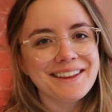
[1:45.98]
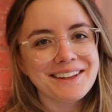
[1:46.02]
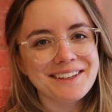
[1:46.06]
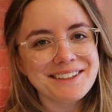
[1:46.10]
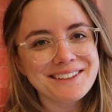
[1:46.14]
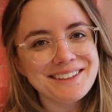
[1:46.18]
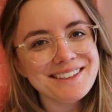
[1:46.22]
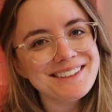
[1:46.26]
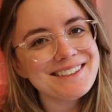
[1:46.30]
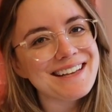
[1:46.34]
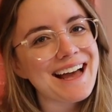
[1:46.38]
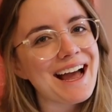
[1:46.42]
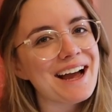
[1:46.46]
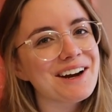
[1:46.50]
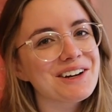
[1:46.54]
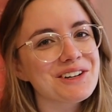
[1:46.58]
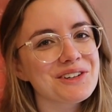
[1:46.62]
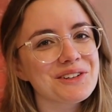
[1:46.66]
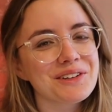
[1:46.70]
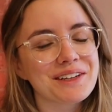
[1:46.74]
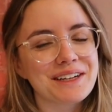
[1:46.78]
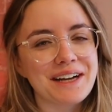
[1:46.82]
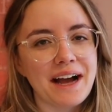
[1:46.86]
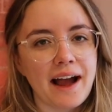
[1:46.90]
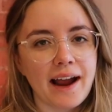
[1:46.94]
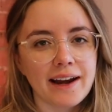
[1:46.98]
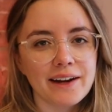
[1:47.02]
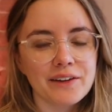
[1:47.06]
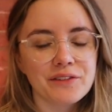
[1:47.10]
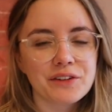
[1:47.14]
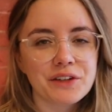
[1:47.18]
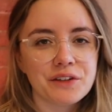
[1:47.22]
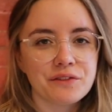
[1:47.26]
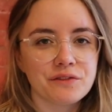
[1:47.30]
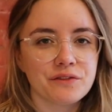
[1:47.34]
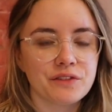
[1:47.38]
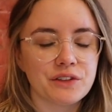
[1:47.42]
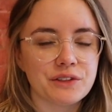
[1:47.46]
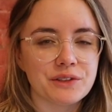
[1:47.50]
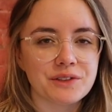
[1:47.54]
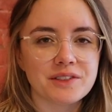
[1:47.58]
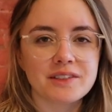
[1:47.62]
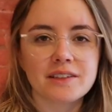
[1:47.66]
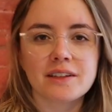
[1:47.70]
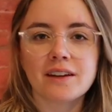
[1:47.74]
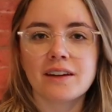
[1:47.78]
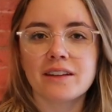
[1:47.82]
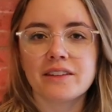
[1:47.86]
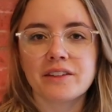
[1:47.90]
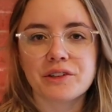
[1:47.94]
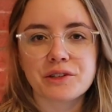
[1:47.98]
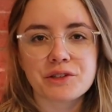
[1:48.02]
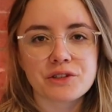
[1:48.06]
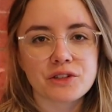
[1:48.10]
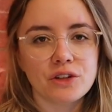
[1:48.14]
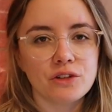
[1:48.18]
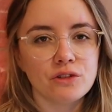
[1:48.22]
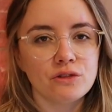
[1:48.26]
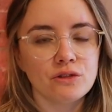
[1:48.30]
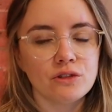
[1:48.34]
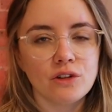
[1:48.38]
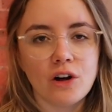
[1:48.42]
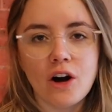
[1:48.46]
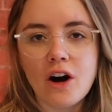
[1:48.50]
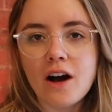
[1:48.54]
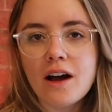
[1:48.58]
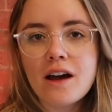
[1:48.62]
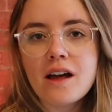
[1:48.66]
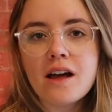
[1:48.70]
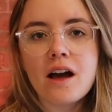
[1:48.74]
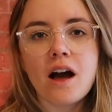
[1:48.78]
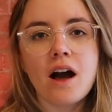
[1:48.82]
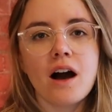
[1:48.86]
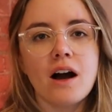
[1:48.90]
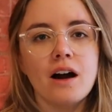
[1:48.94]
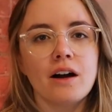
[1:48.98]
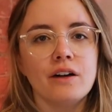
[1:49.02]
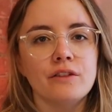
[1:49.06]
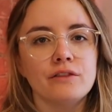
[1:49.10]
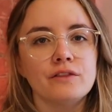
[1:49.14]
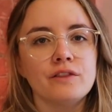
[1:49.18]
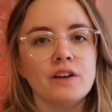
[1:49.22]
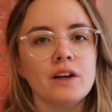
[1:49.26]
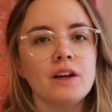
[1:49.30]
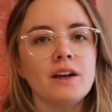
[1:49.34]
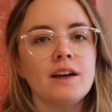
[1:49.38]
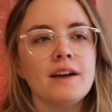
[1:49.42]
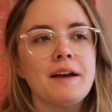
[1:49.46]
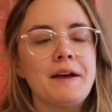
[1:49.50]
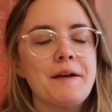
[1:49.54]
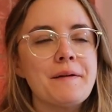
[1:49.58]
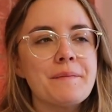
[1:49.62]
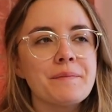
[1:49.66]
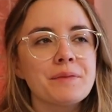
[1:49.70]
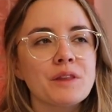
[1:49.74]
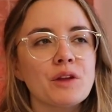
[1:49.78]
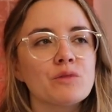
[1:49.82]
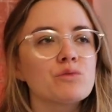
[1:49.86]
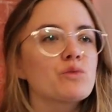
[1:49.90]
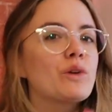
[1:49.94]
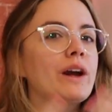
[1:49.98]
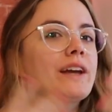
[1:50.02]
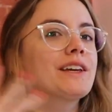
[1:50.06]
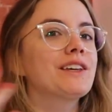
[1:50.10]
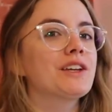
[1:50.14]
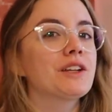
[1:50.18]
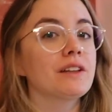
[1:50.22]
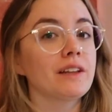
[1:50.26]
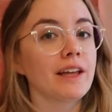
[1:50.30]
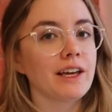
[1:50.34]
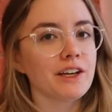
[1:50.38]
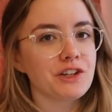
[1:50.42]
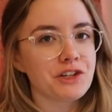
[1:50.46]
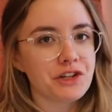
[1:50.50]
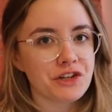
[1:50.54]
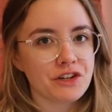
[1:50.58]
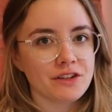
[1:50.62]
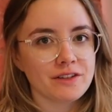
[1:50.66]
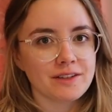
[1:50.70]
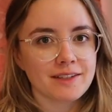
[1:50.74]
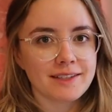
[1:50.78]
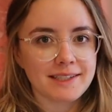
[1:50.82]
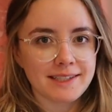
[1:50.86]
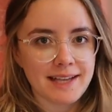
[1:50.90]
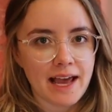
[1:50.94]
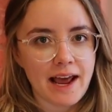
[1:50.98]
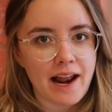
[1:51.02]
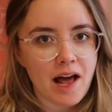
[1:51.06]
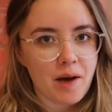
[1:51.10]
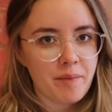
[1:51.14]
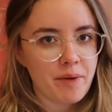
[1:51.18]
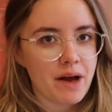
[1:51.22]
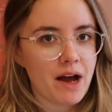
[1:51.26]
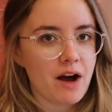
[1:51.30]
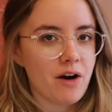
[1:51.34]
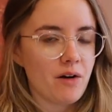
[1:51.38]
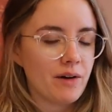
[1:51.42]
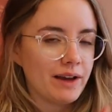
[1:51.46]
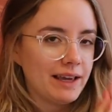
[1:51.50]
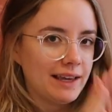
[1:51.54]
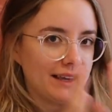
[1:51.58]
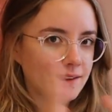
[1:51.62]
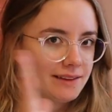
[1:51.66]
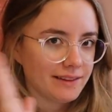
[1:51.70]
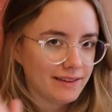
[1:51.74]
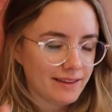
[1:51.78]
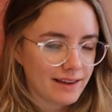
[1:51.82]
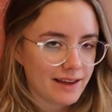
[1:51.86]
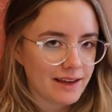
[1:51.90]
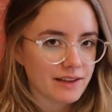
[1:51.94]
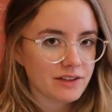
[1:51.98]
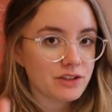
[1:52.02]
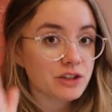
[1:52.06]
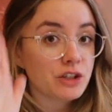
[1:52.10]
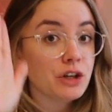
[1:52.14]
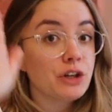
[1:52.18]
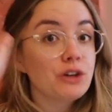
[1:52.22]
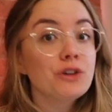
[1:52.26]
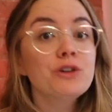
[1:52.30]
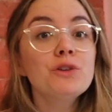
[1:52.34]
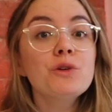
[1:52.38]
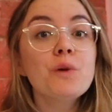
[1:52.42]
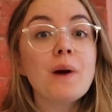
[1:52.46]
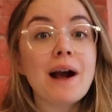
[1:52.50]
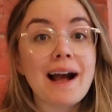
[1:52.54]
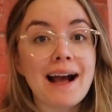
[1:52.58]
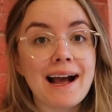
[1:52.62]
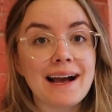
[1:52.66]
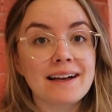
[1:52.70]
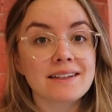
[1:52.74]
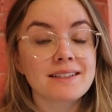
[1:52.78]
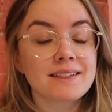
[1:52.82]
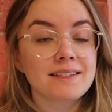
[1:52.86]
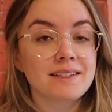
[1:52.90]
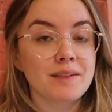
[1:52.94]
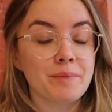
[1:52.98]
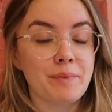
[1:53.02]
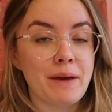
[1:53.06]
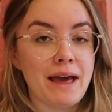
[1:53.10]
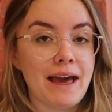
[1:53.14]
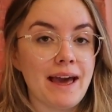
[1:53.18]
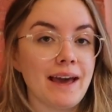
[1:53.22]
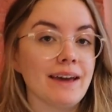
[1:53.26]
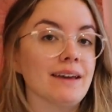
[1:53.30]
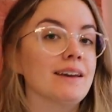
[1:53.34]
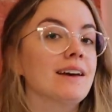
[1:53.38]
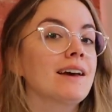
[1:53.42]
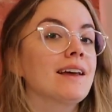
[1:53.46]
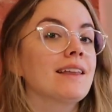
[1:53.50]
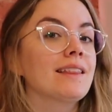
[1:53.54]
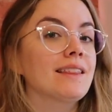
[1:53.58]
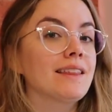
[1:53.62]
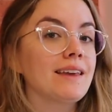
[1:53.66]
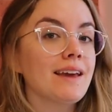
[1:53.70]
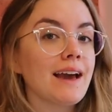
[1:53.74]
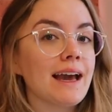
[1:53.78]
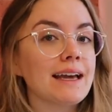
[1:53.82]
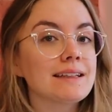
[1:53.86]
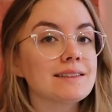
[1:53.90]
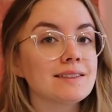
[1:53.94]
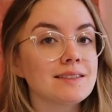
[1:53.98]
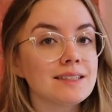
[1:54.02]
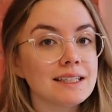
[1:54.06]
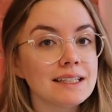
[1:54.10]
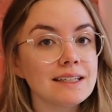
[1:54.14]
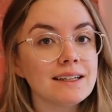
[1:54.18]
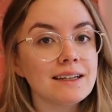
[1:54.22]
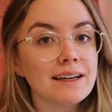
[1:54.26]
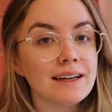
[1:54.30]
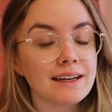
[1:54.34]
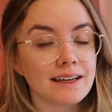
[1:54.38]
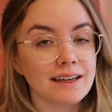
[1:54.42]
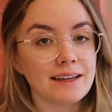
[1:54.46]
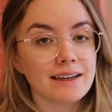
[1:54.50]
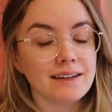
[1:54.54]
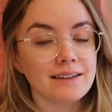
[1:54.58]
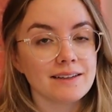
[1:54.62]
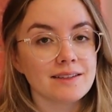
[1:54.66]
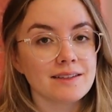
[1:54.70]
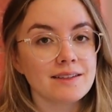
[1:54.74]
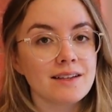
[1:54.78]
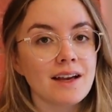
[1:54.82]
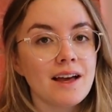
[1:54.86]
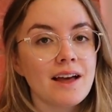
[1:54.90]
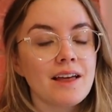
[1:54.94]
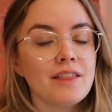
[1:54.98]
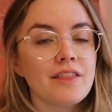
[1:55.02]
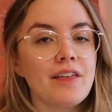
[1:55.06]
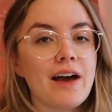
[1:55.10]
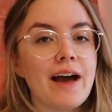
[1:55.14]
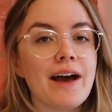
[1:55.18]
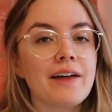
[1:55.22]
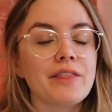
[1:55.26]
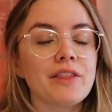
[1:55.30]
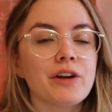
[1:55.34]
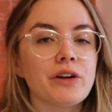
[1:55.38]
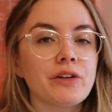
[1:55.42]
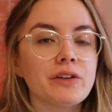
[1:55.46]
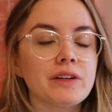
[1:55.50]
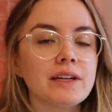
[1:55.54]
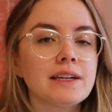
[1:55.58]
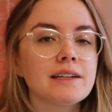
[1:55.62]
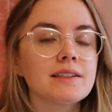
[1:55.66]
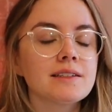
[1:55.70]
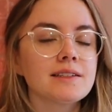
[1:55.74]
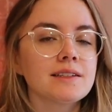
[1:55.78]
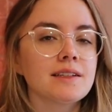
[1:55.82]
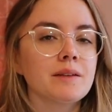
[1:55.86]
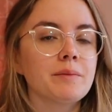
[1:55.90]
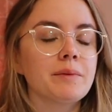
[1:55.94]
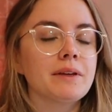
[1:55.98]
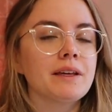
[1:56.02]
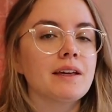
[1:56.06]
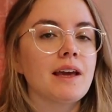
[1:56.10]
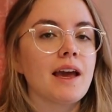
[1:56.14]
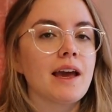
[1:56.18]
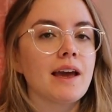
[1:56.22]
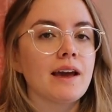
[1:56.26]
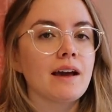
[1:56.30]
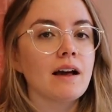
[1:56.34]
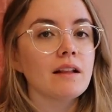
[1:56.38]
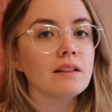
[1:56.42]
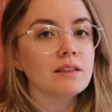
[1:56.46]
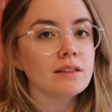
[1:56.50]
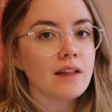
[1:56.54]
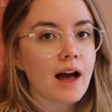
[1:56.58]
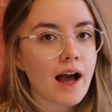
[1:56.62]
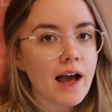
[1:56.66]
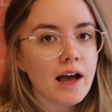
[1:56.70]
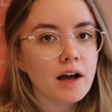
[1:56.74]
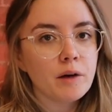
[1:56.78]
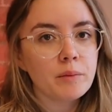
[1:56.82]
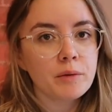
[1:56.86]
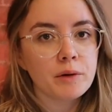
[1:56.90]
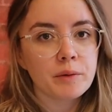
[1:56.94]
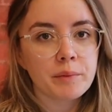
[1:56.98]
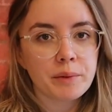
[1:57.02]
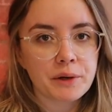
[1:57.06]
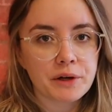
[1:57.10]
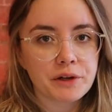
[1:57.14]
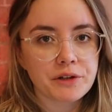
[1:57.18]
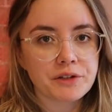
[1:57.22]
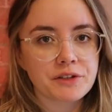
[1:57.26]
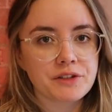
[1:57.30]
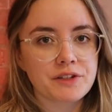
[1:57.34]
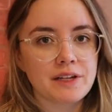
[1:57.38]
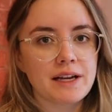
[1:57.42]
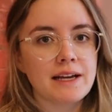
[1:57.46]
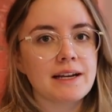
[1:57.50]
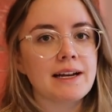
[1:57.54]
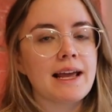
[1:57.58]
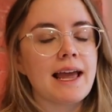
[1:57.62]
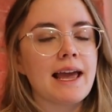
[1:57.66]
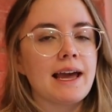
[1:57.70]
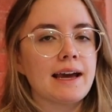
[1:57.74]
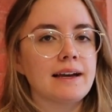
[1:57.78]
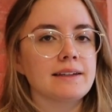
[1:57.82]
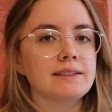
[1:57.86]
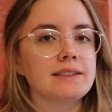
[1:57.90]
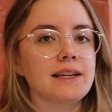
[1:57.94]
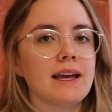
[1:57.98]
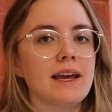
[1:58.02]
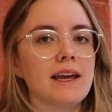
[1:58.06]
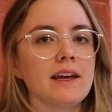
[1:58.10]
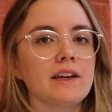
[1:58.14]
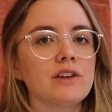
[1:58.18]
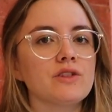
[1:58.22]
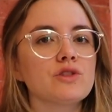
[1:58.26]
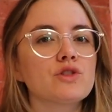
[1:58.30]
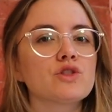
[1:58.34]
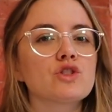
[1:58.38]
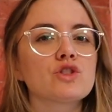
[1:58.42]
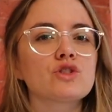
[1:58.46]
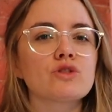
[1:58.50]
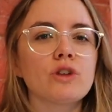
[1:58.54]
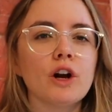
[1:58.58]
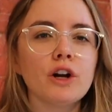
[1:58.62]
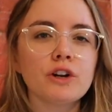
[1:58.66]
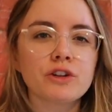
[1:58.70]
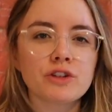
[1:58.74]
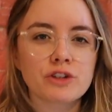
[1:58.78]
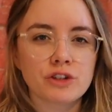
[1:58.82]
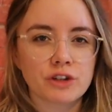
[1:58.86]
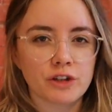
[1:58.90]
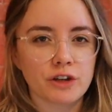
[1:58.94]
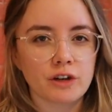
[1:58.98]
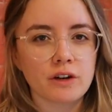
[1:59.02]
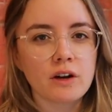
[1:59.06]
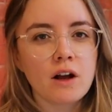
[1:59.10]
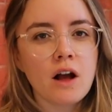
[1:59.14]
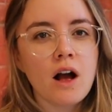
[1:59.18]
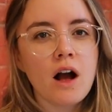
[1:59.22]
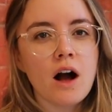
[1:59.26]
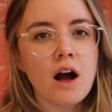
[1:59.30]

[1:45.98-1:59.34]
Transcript: This is actually kind of confusing, and there's a lot of regulations set about in this. Who has to pay? The idea is that there needs to be a liable person and a structure